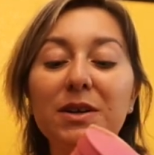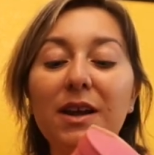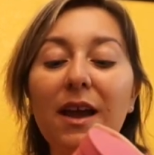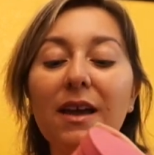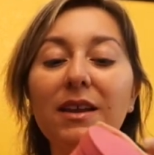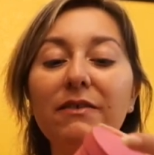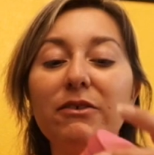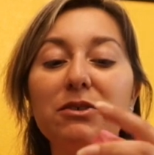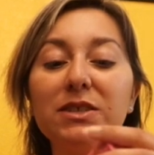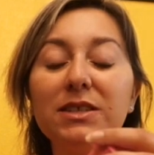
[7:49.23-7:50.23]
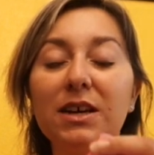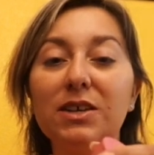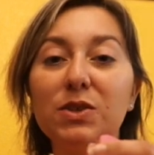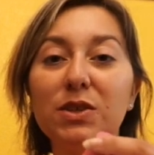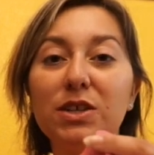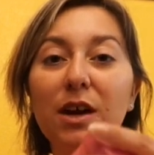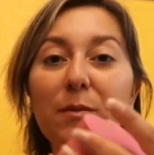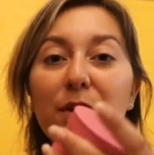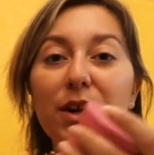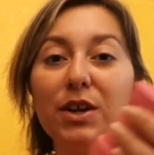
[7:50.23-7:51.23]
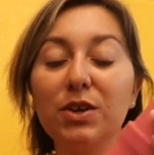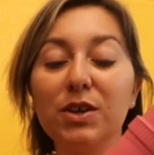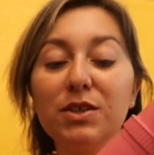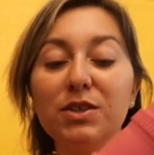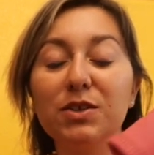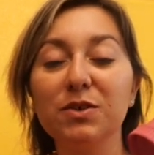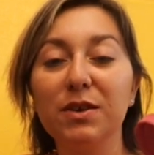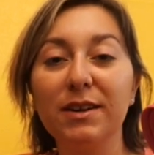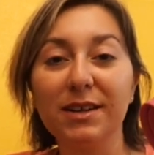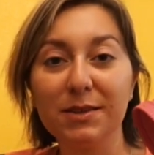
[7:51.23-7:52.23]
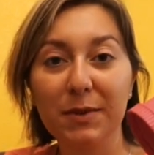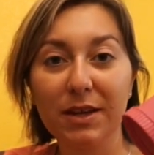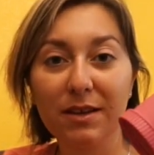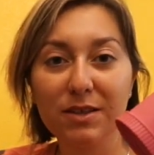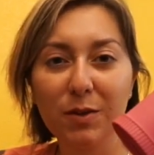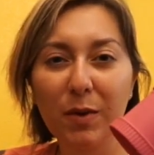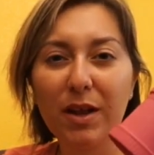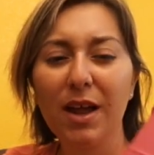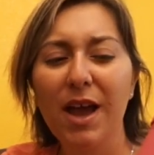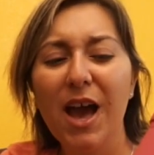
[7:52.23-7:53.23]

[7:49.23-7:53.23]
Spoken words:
and if you just undo the top part, you can screw on as many as you want.